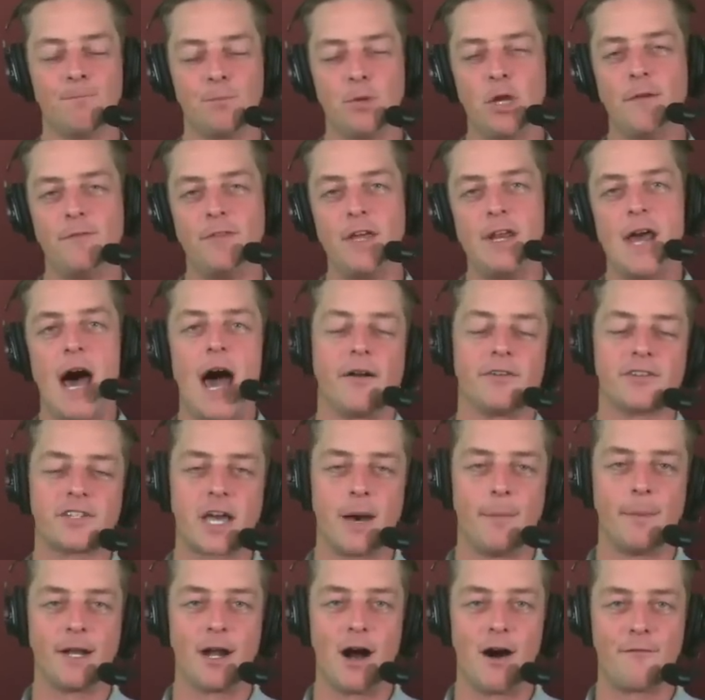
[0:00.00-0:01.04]
you have the Niners
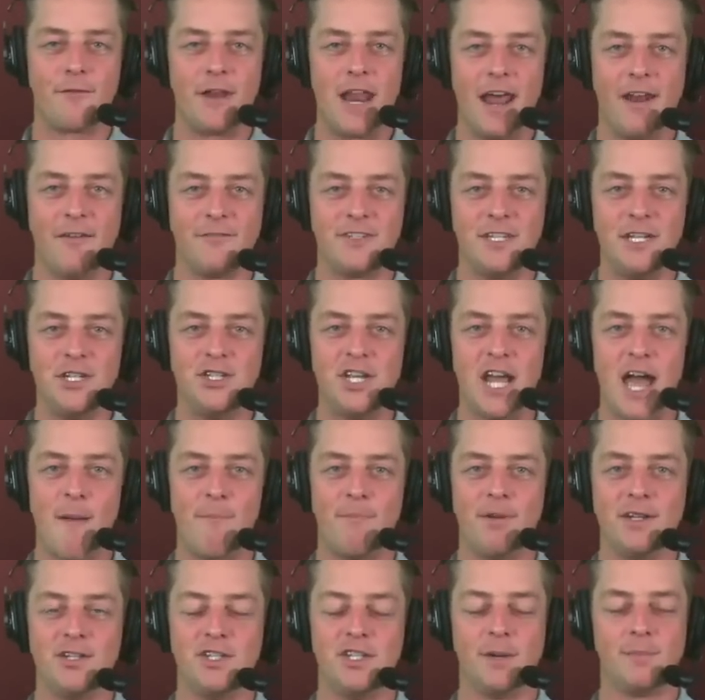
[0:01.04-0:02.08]
coming off an NFC
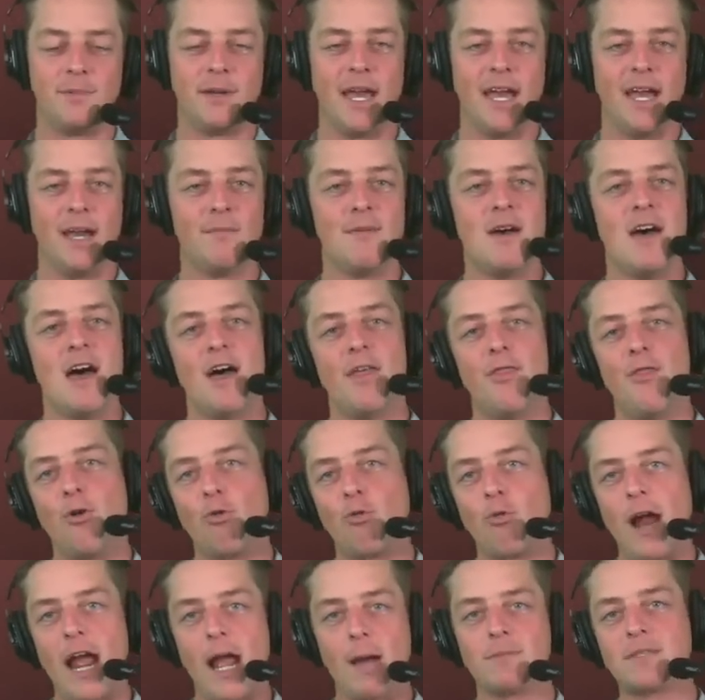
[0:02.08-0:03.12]
championship game, the
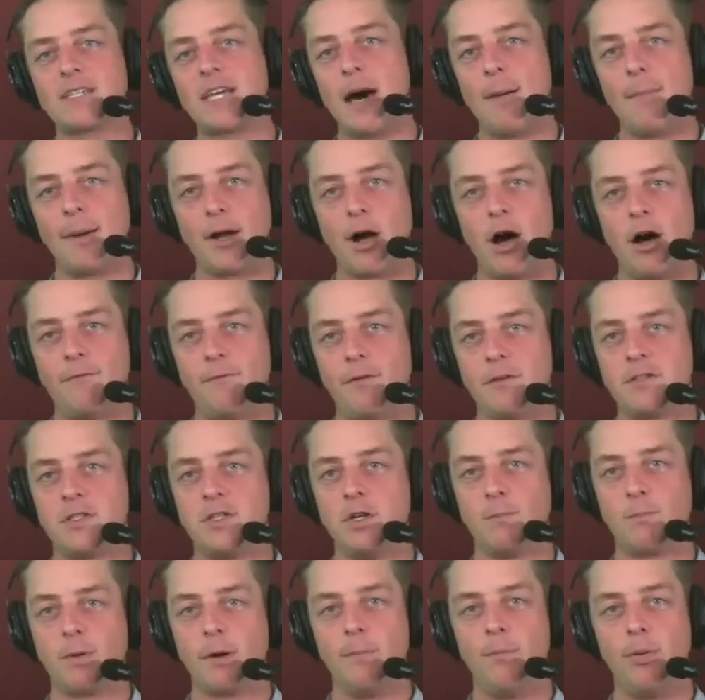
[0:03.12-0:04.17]
Rams coming off a
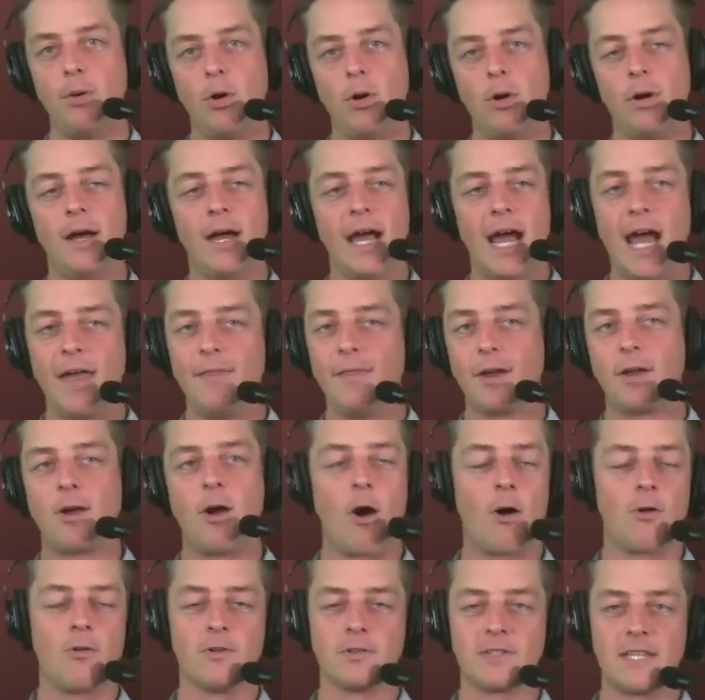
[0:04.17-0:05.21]
Super Bowl, and the
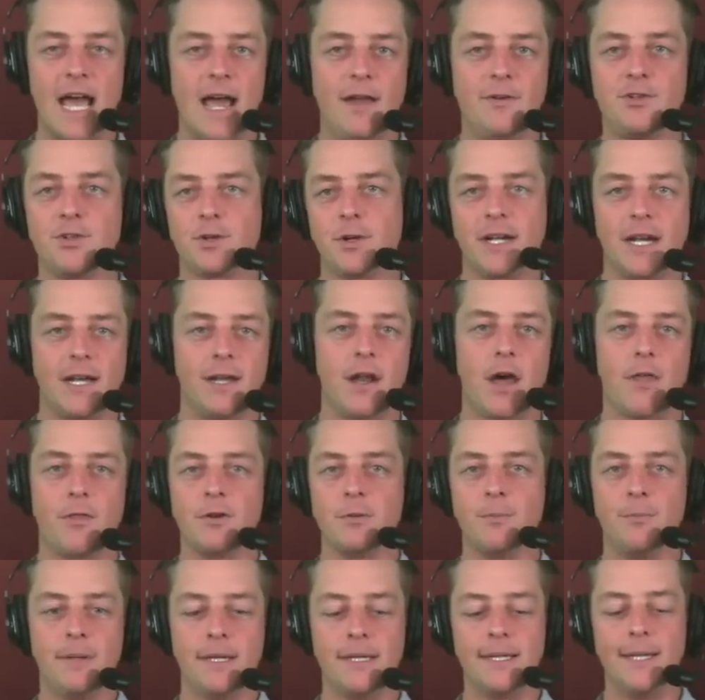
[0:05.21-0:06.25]
Cardinals entering another
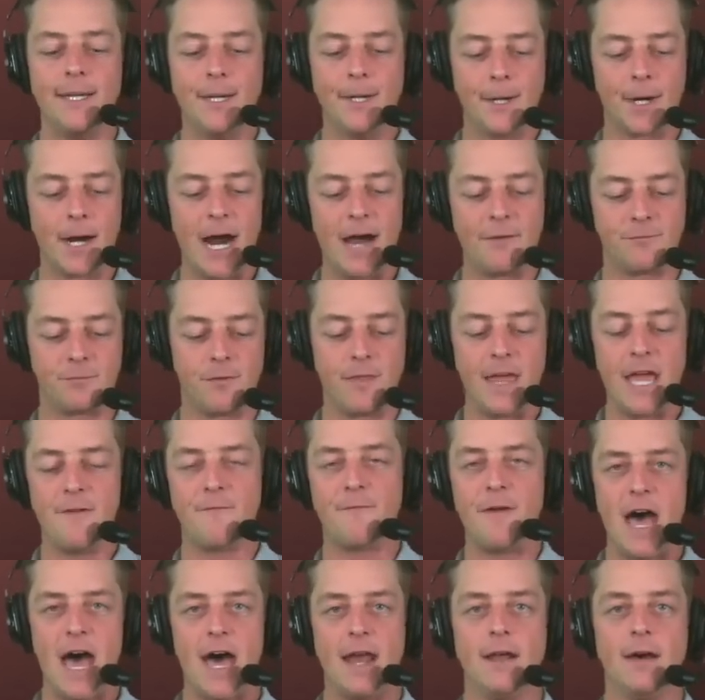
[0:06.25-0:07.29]
big year after they've
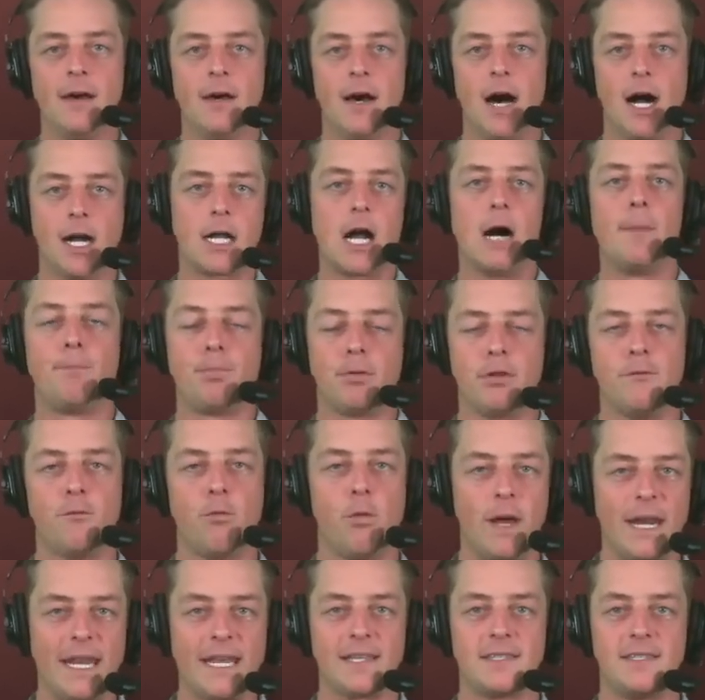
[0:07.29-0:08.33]
had a couple of
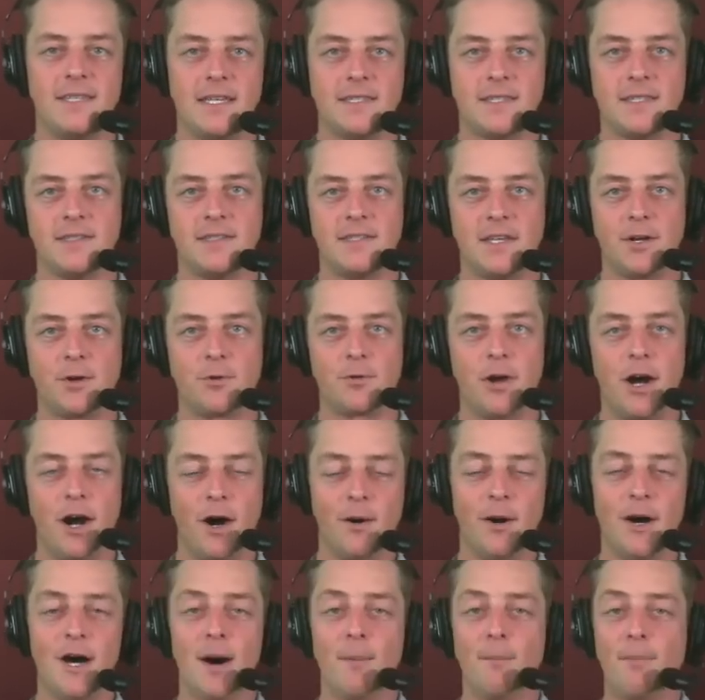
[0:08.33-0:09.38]
winning seasons in a row.
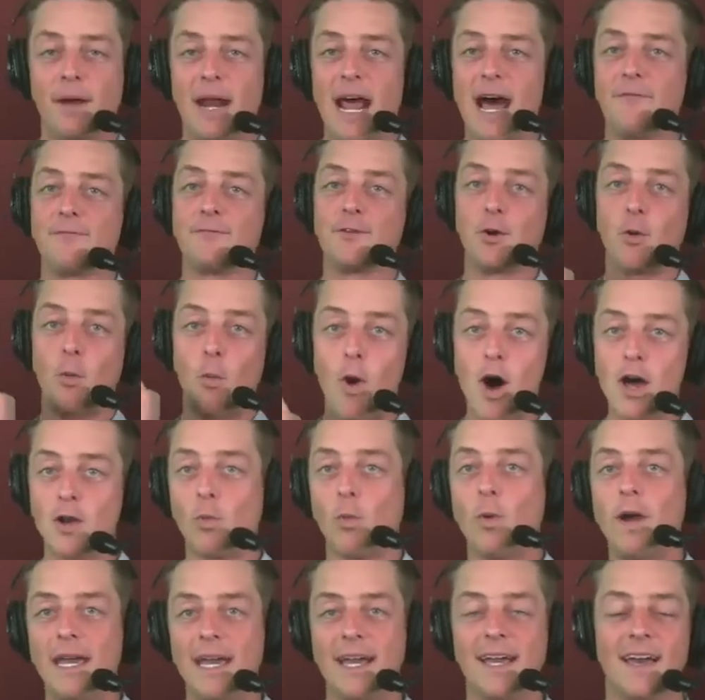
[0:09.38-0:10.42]
But after 1
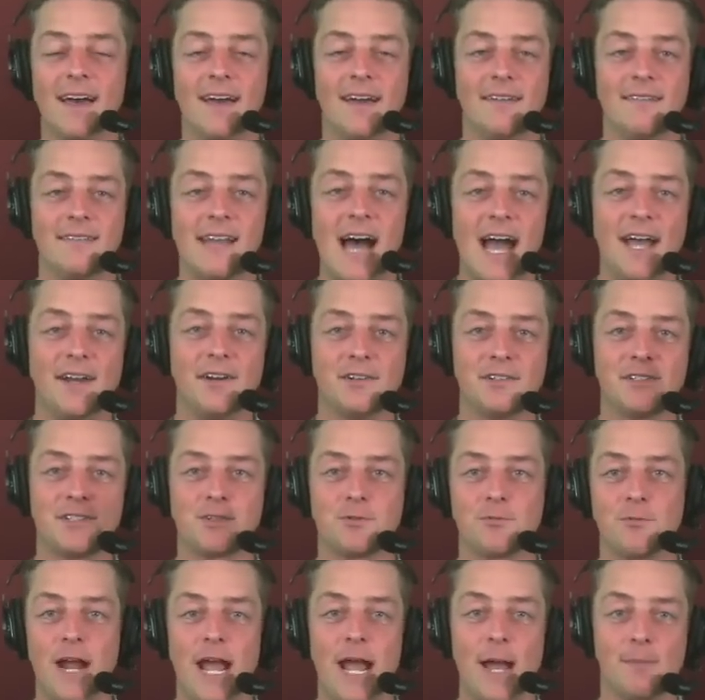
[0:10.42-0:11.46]
week, Niners,
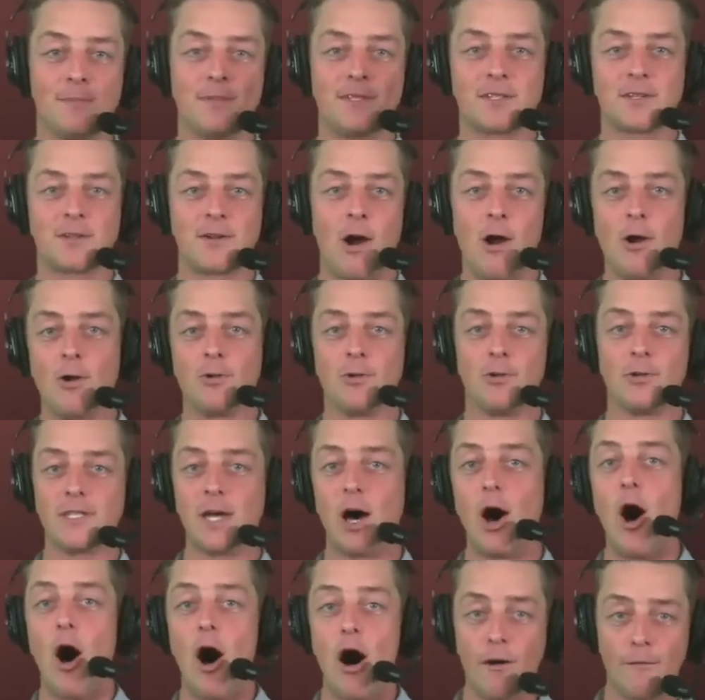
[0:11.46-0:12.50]
Rams, Cardinals
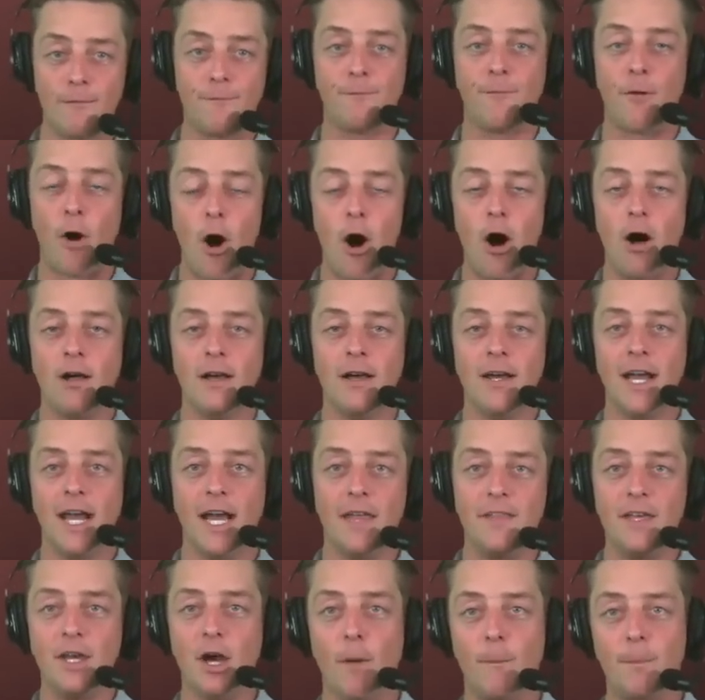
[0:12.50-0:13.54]
all fall
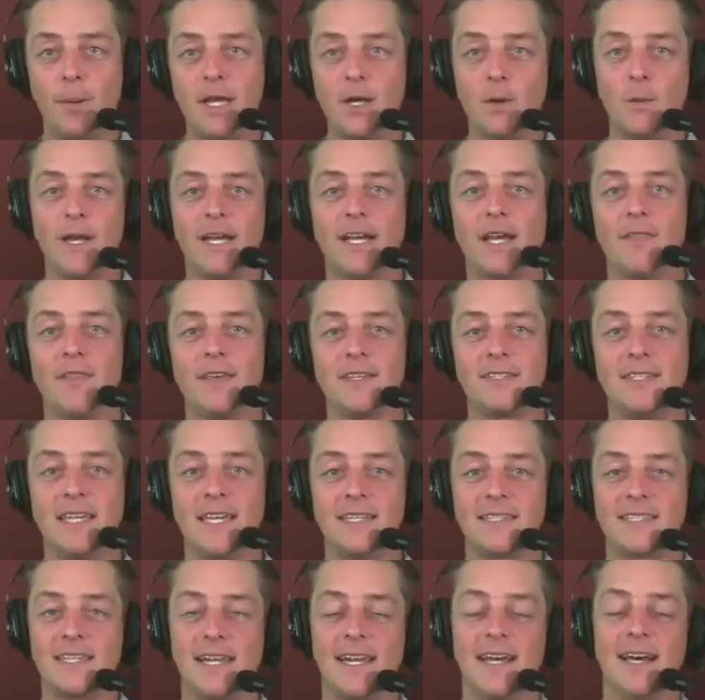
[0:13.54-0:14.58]
in the opening week of the
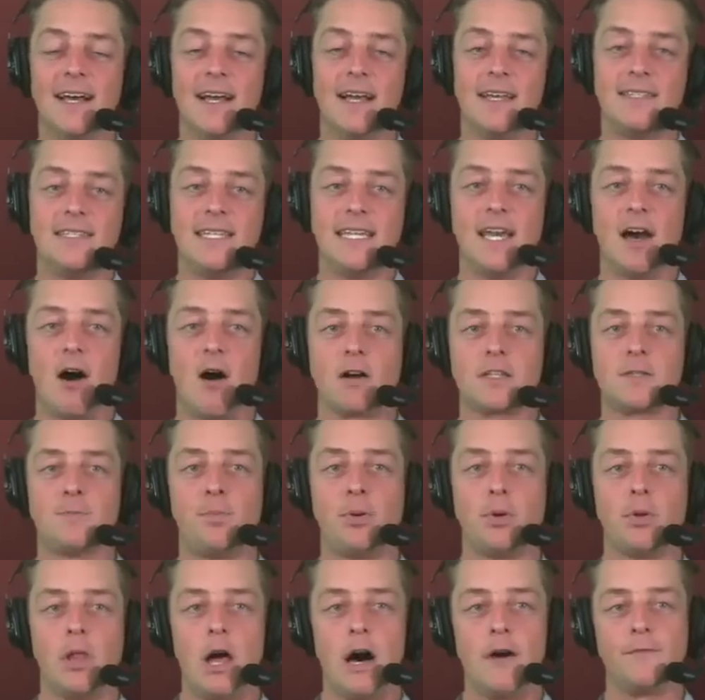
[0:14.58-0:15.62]
season, Seahawks
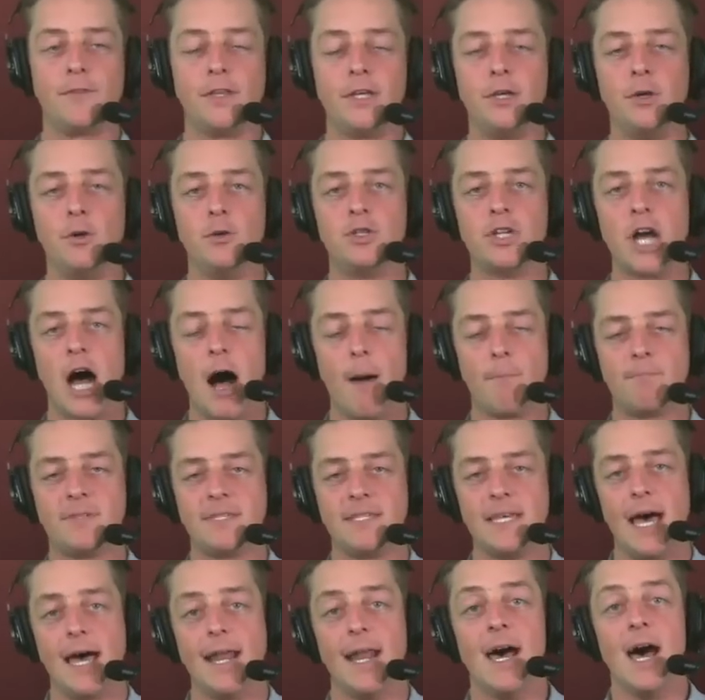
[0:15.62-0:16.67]
pull off the huge
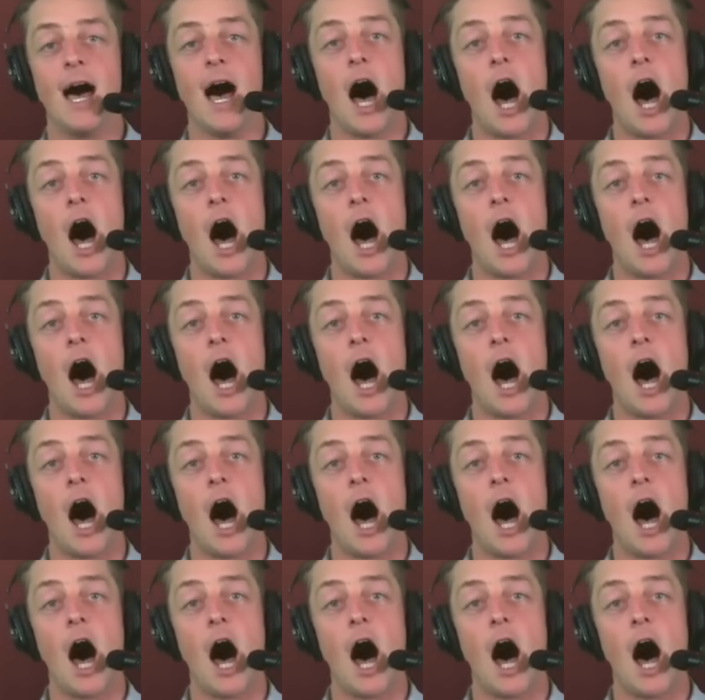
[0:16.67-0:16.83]
upset.